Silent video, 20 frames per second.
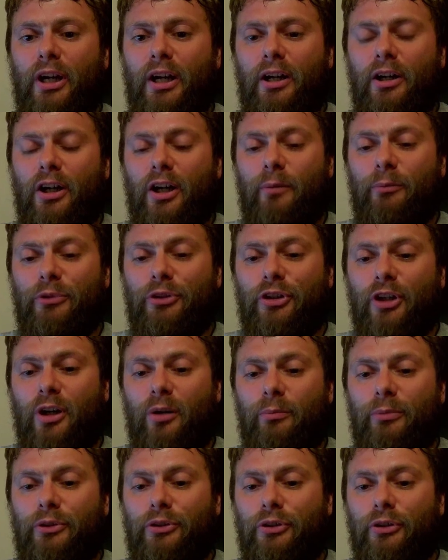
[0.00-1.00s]
up the
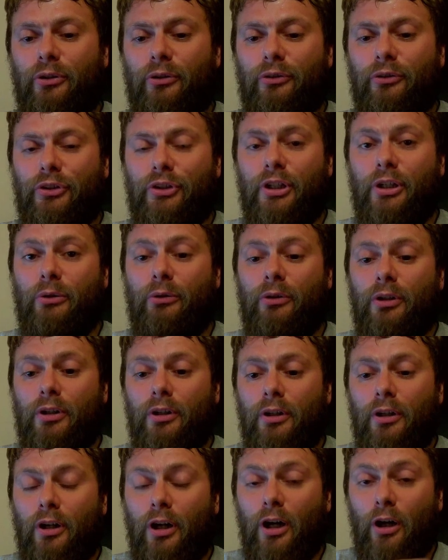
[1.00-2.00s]
top at all. So
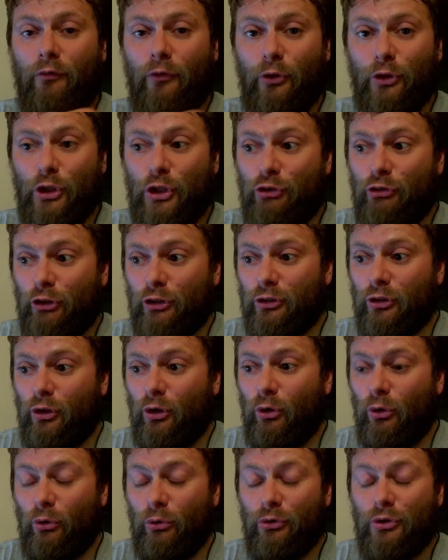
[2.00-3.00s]
I've already shrunk the
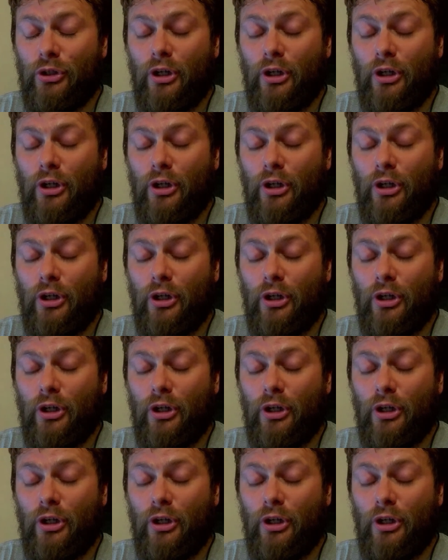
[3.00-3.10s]
holes.